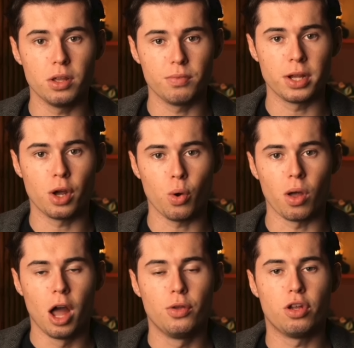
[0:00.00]
this video,
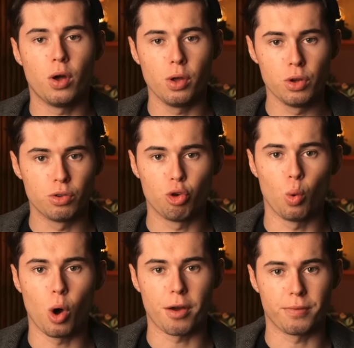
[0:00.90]
I'll show you the
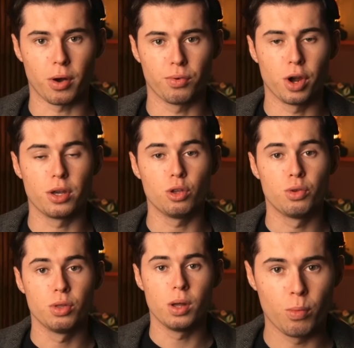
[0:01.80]
two workflows I
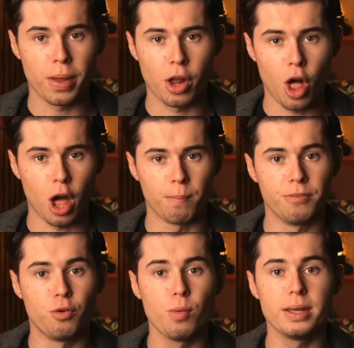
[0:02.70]
use to make
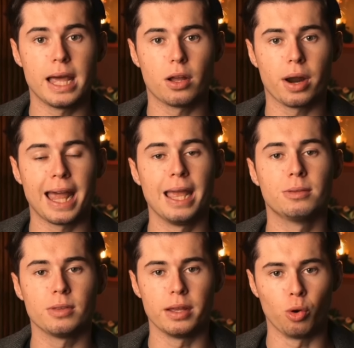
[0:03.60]
high-performing A I
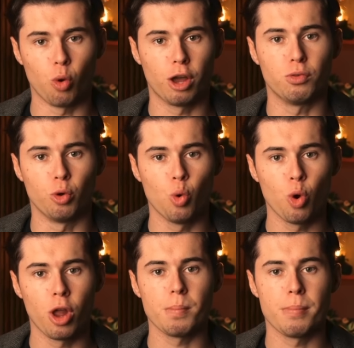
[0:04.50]
ads and the one
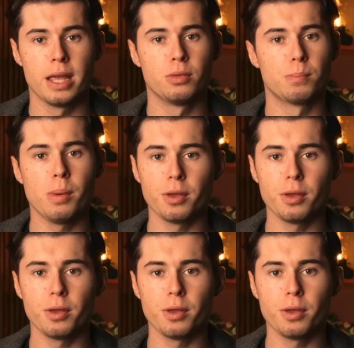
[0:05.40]
tool that makes it